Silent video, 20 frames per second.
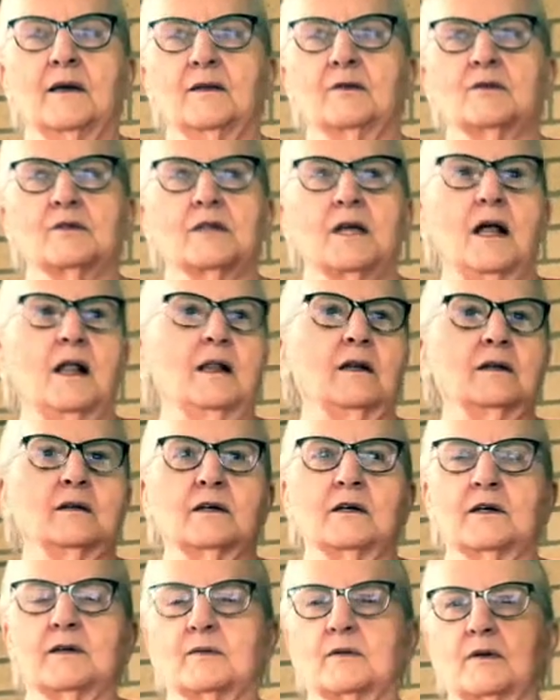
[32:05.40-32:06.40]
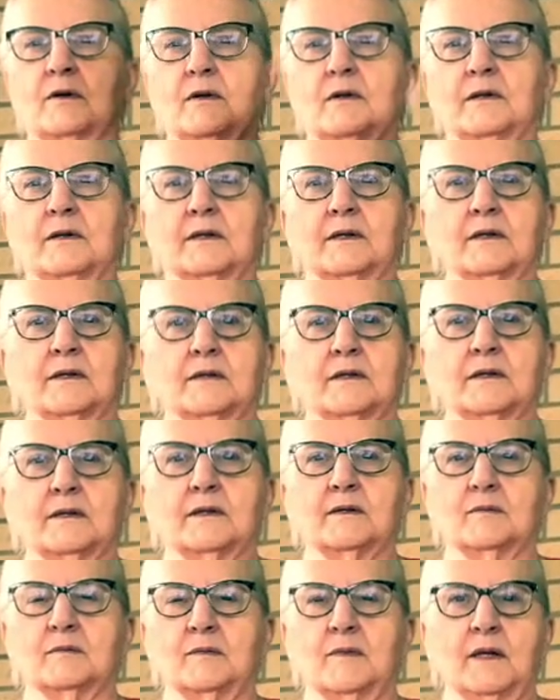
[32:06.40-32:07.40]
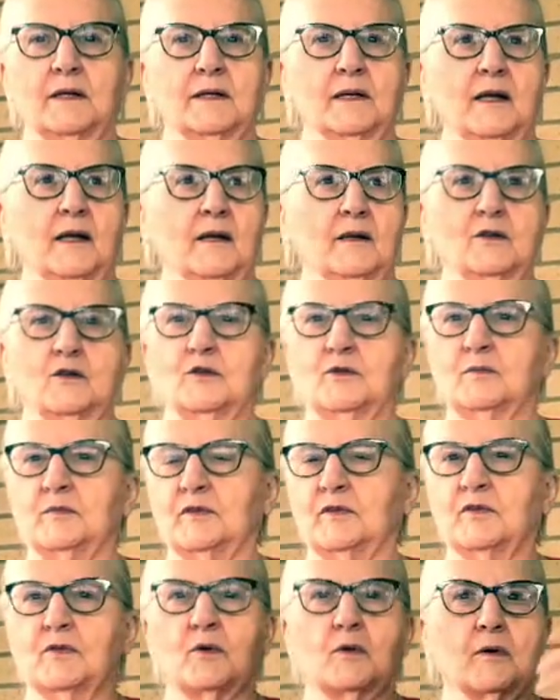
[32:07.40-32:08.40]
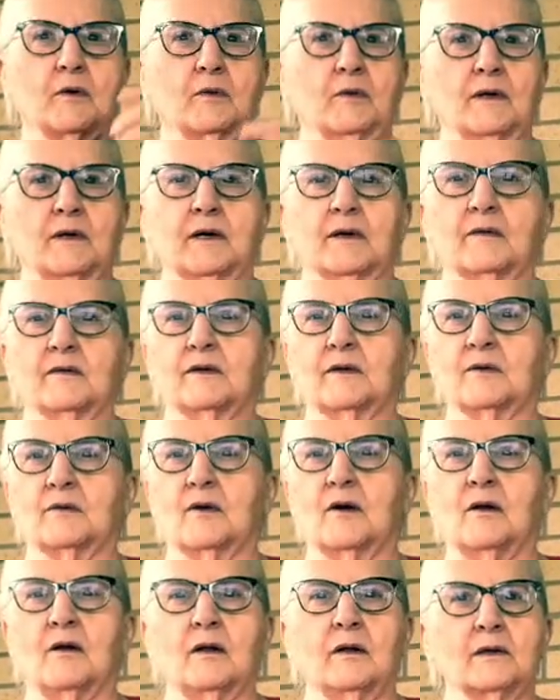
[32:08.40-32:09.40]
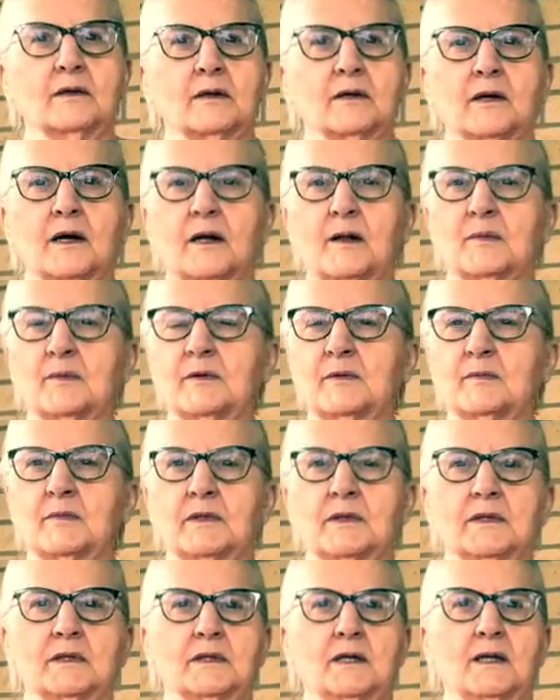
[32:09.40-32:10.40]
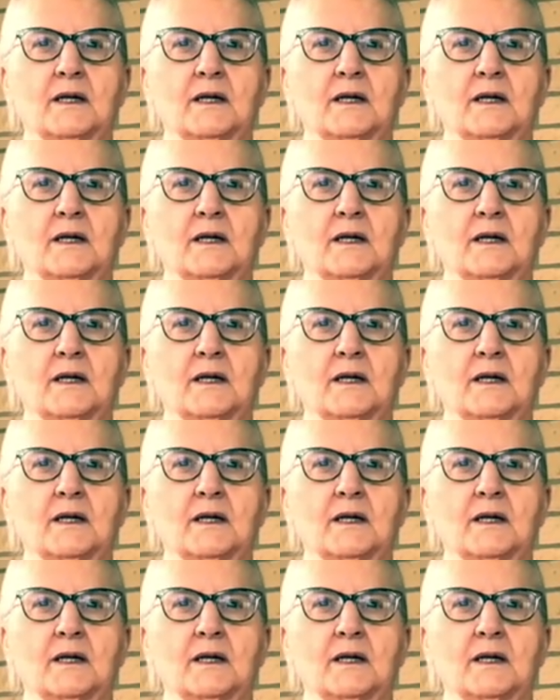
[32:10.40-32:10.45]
those Hollanders were all there that my dad knew before, whatever. They were all there helping build that